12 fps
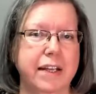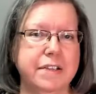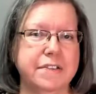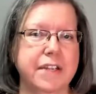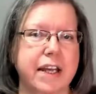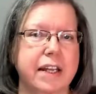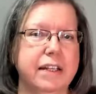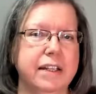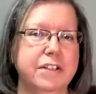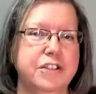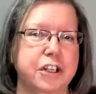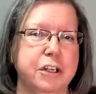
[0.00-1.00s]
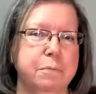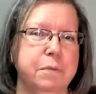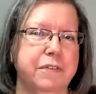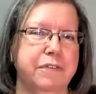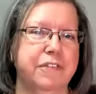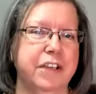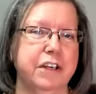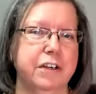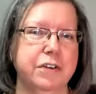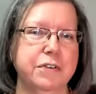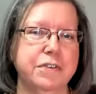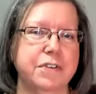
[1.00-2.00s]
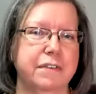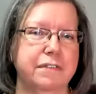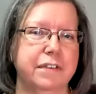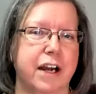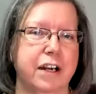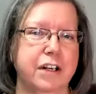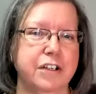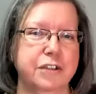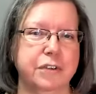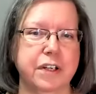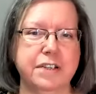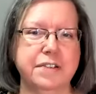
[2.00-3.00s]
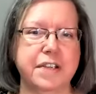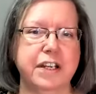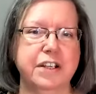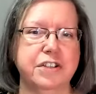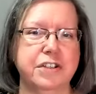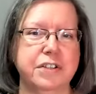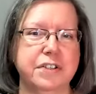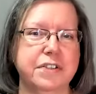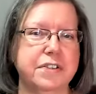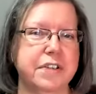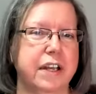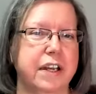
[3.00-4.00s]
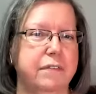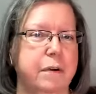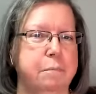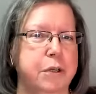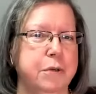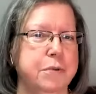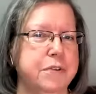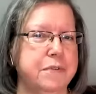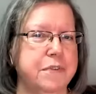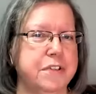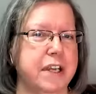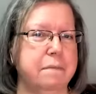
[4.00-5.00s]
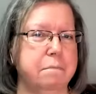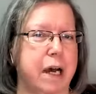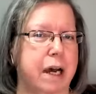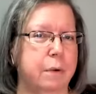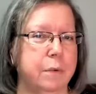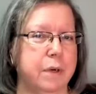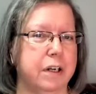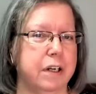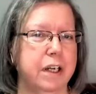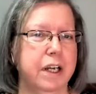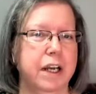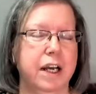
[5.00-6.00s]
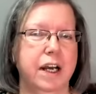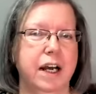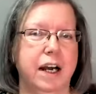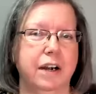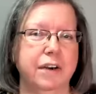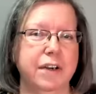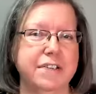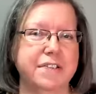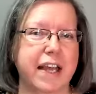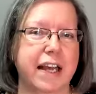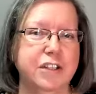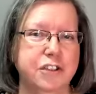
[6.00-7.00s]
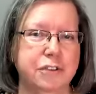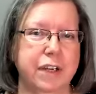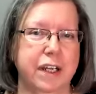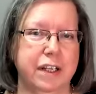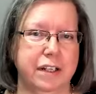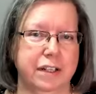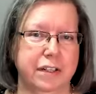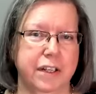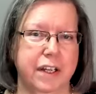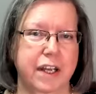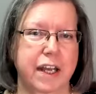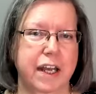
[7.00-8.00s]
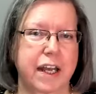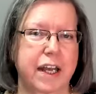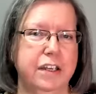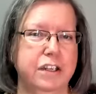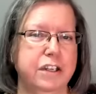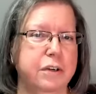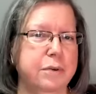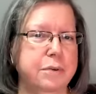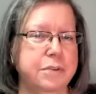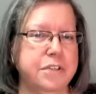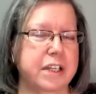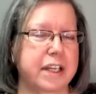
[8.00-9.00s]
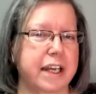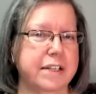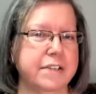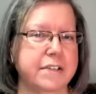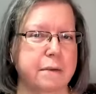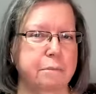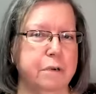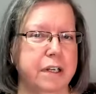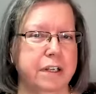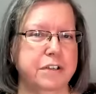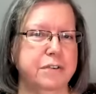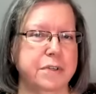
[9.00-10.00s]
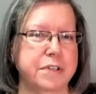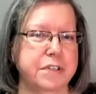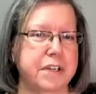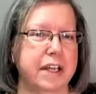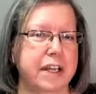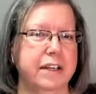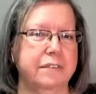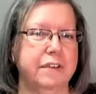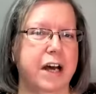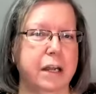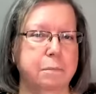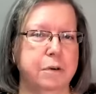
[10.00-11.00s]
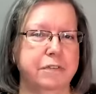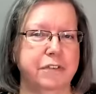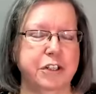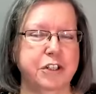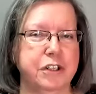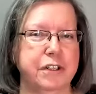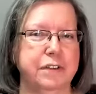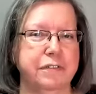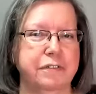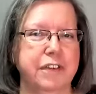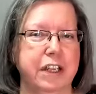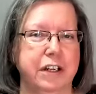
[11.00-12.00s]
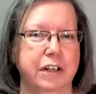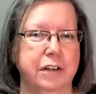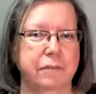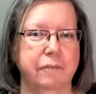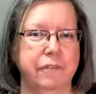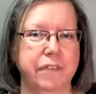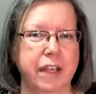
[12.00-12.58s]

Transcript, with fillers: Instead, legitimate fears of large organizations and of abusive state power are exaggerated and used to get someone into a state of hypervigilant fear.